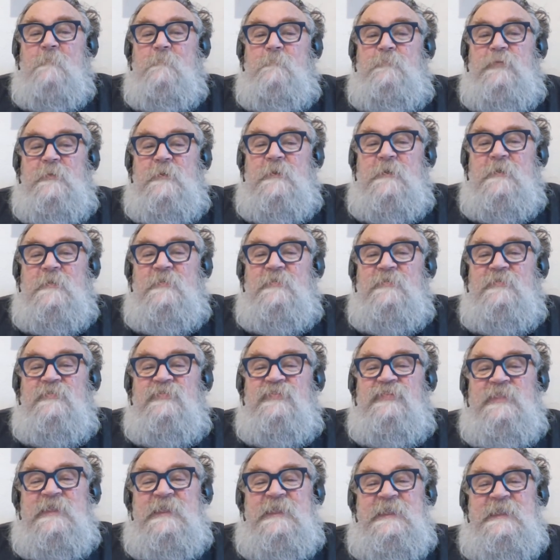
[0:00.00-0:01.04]
but
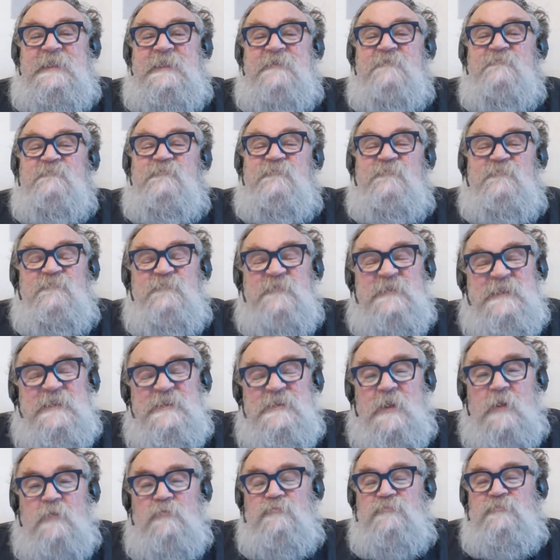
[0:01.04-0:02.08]
the
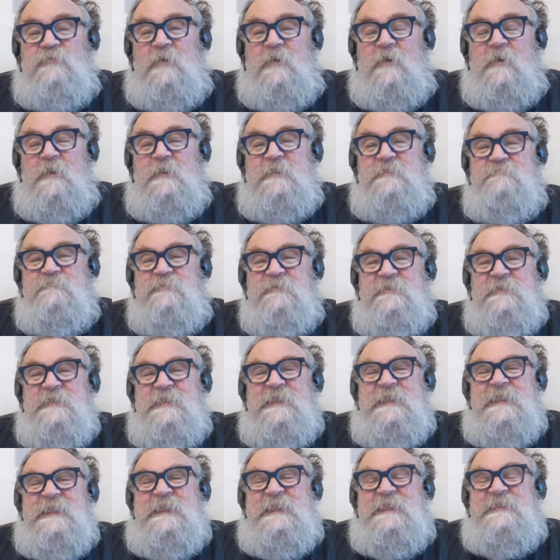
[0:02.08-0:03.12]
phenotype
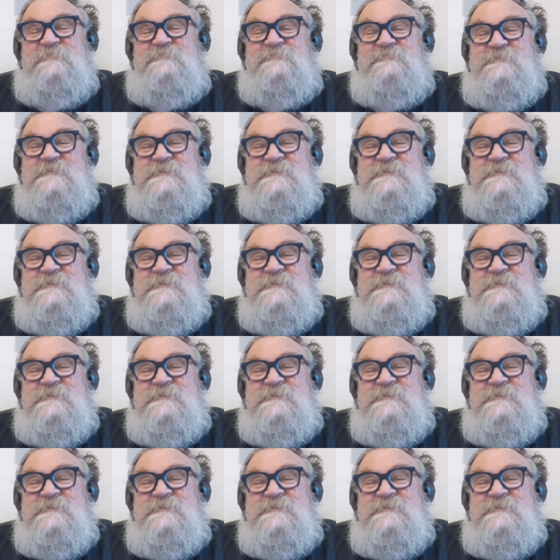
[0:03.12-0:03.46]
is